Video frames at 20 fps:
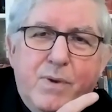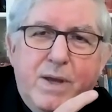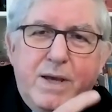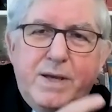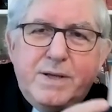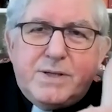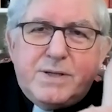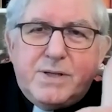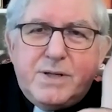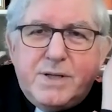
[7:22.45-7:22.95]

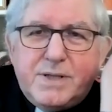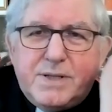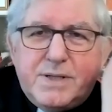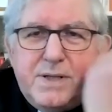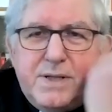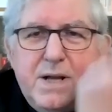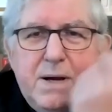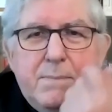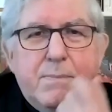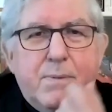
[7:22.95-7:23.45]
it's
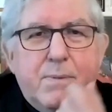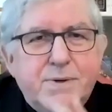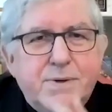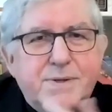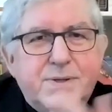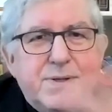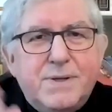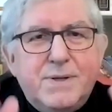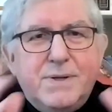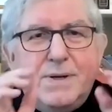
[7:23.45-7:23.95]
just
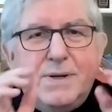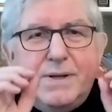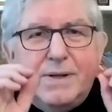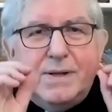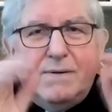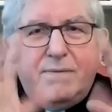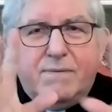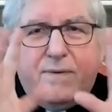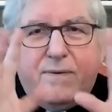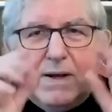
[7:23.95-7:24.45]
numbers.
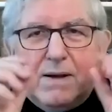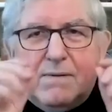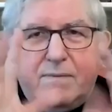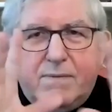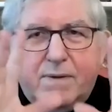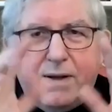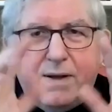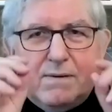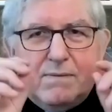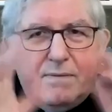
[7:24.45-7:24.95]
They flick,
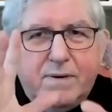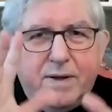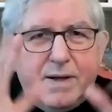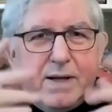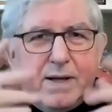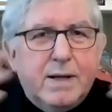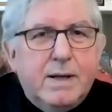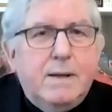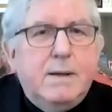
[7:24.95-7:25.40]
flick, flick.